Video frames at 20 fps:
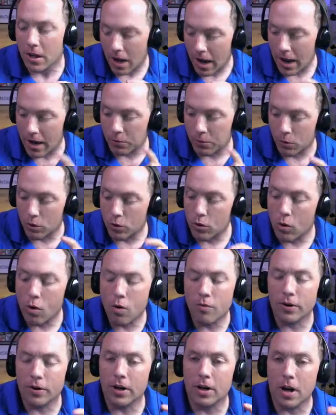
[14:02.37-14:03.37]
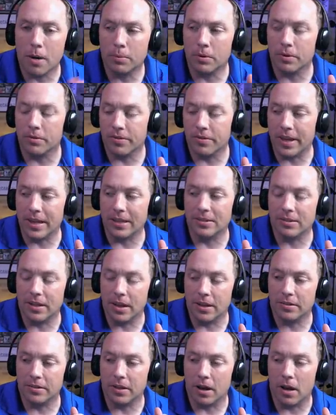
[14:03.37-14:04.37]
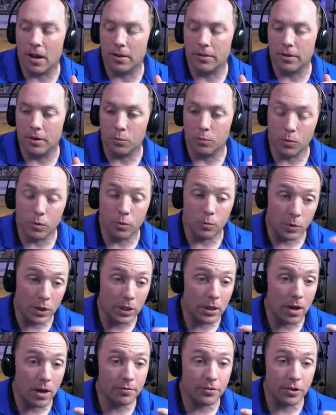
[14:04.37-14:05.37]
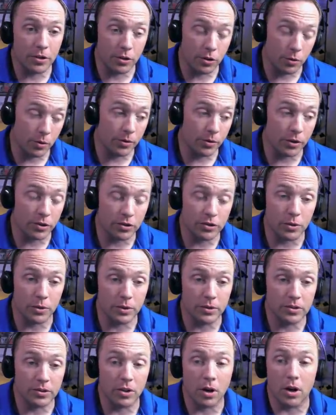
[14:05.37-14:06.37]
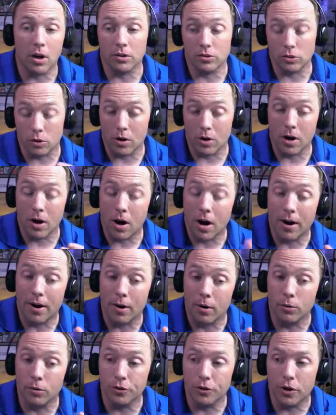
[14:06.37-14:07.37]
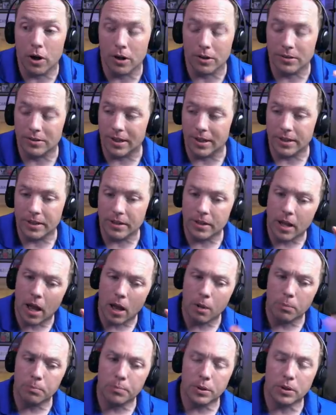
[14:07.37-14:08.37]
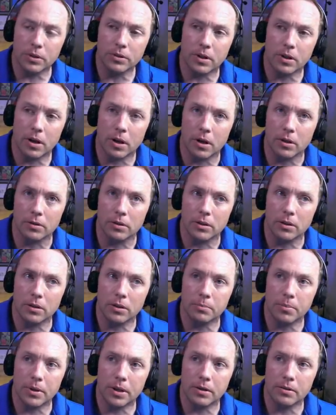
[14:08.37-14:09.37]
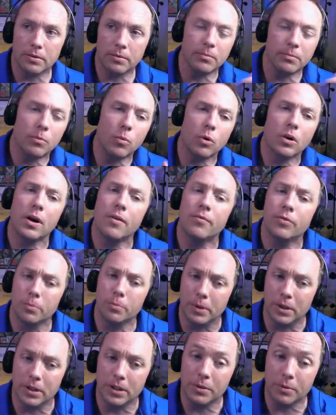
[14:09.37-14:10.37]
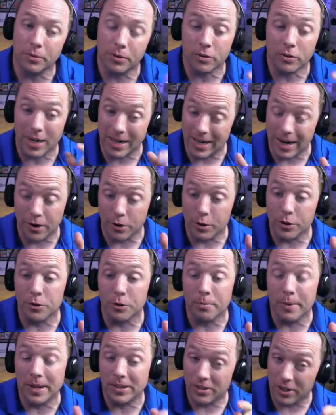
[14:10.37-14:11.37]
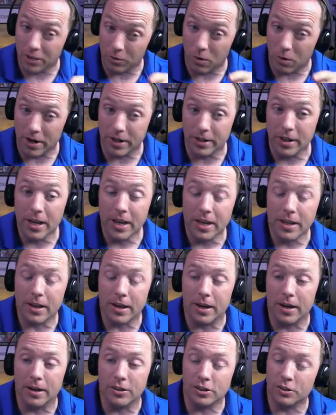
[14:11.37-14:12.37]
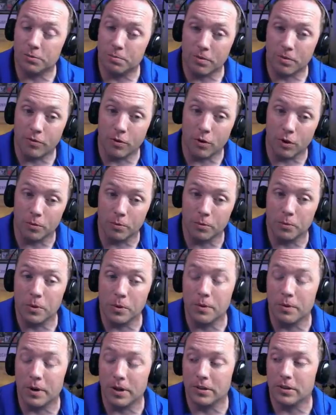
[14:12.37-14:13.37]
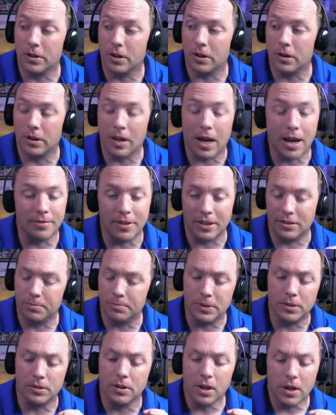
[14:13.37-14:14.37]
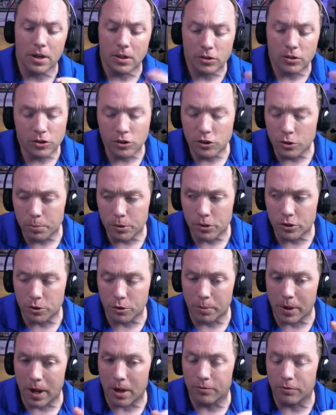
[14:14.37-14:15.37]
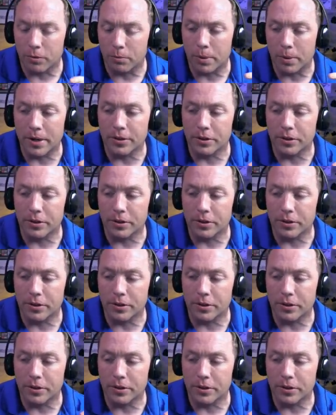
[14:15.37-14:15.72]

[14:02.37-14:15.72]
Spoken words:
we'll go over a couple of things that we'll often do with our students' dogs or our own dogs that can help build a little bit more comfortability with the crate. And I know you were mentioning one just before we went live that's been super, super helpful, but